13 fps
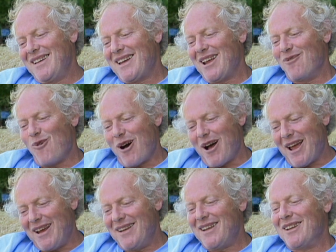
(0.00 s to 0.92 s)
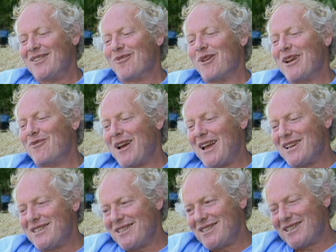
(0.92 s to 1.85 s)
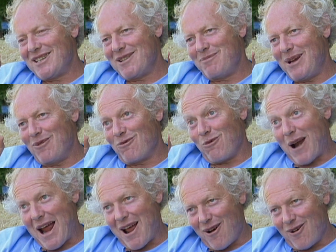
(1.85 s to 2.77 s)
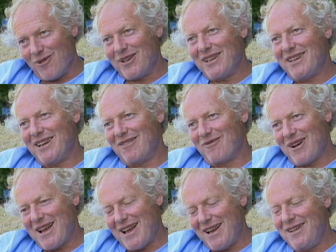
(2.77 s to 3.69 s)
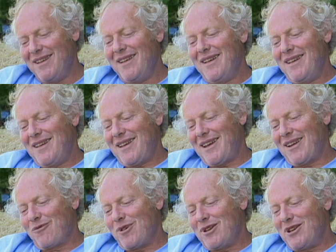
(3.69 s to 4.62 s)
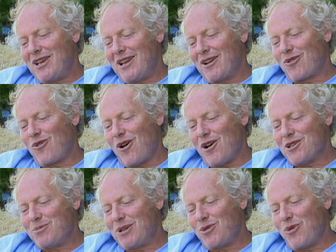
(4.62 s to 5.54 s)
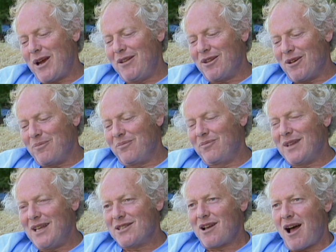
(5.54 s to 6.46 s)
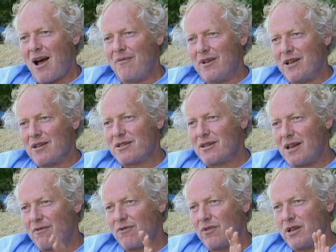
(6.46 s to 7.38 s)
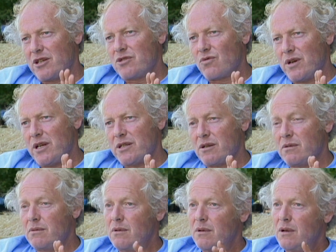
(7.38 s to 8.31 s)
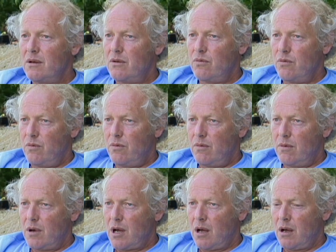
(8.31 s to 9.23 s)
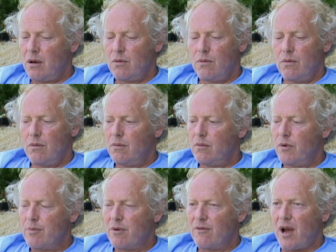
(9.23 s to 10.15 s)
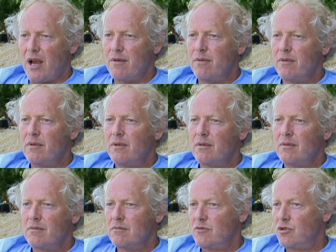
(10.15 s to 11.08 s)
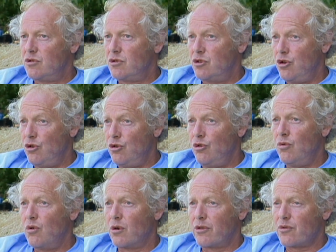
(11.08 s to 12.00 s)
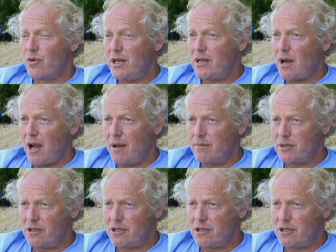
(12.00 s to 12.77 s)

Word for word: and white, and the red radishes tend to be round and red. And when you get a cross between them, it's obvious. And for this reason, Uh, we provide two or three times